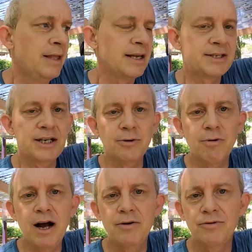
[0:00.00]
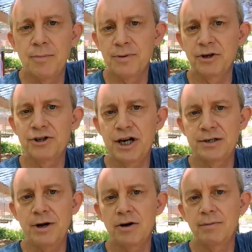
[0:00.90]
They sit around thumping their
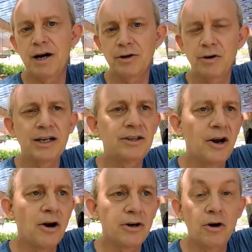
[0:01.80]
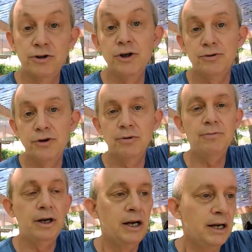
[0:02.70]
chest talking about how great they are on
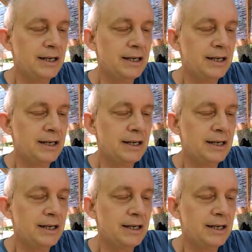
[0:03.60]
YouTube.